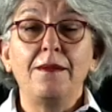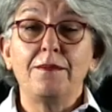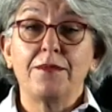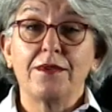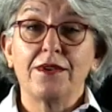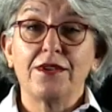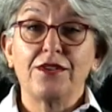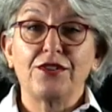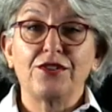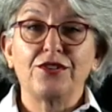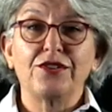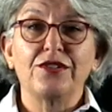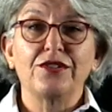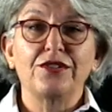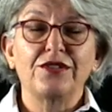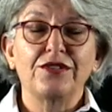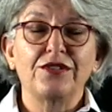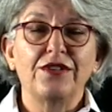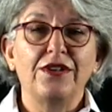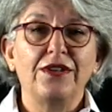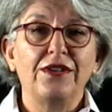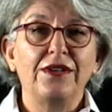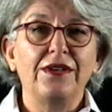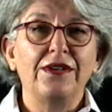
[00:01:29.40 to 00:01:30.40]
pressure
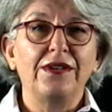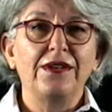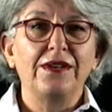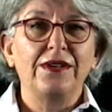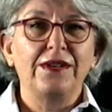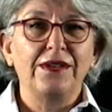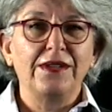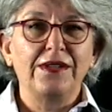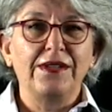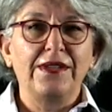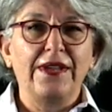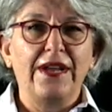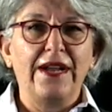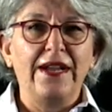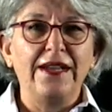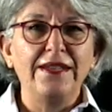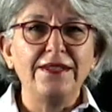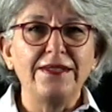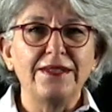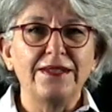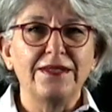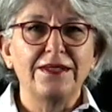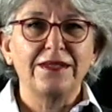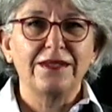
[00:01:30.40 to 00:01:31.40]

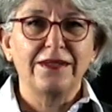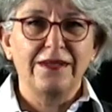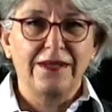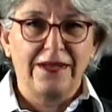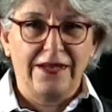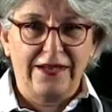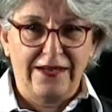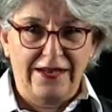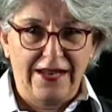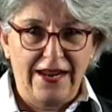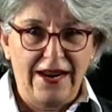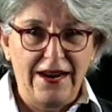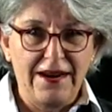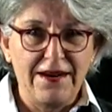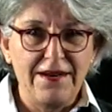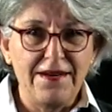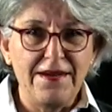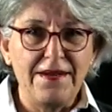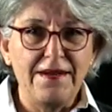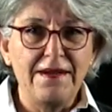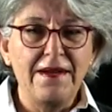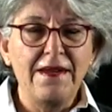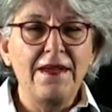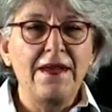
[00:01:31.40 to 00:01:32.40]
gas,
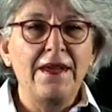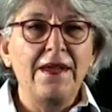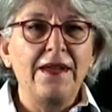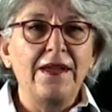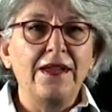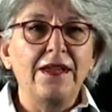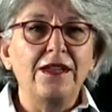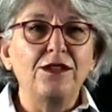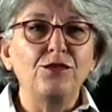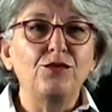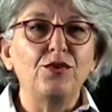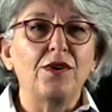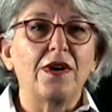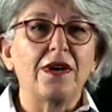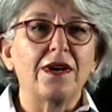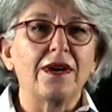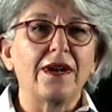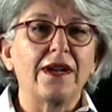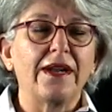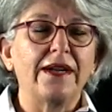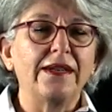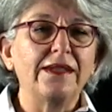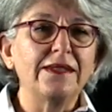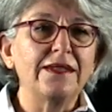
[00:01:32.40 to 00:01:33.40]
air, into our
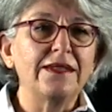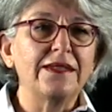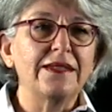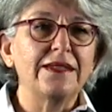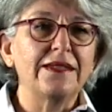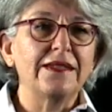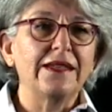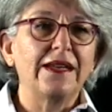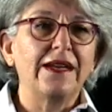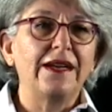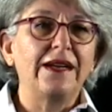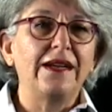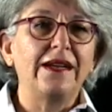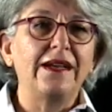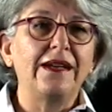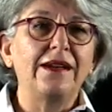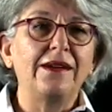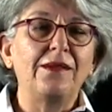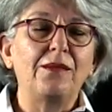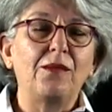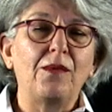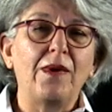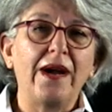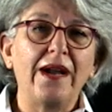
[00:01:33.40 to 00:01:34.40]
lungs,
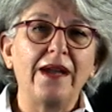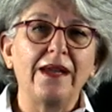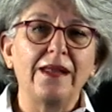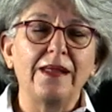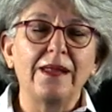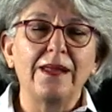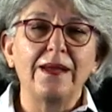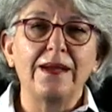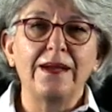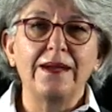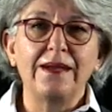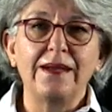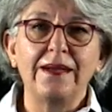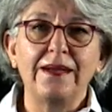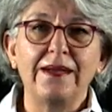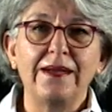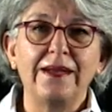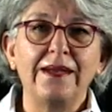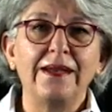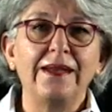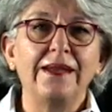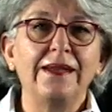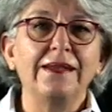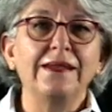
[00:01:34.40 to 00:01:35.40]
while
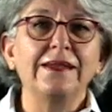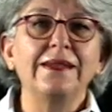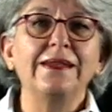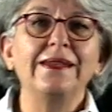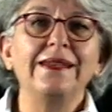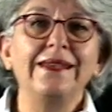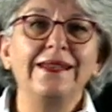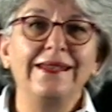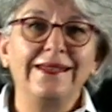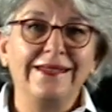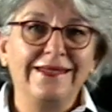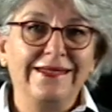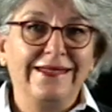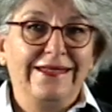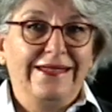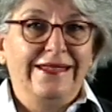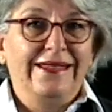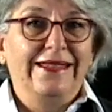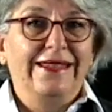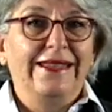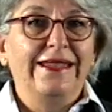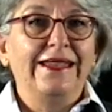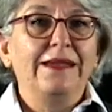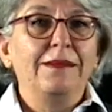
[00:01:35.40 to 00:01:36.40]

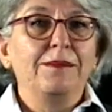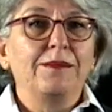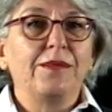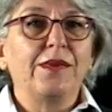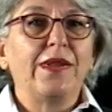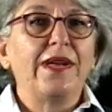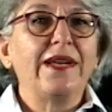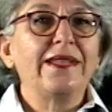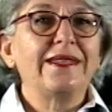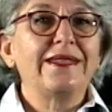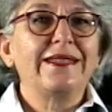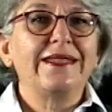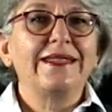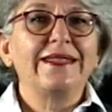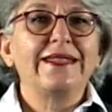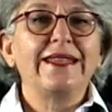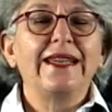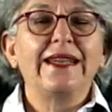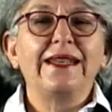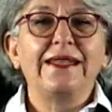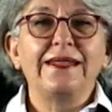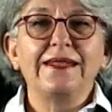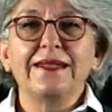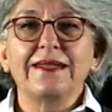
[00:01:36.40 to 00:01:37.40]
the blood
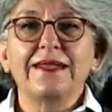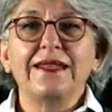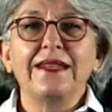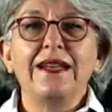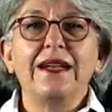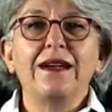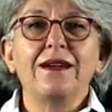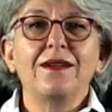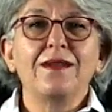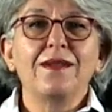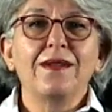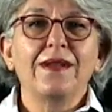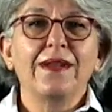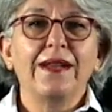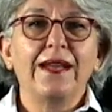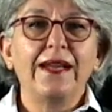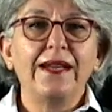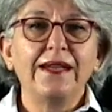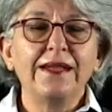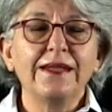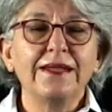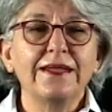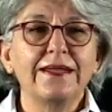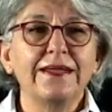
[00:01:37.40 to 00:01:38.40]
cells in our
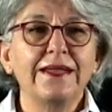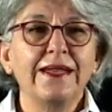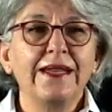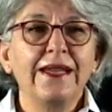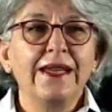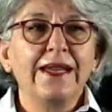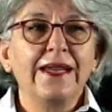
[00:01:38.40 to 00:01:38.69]
lungs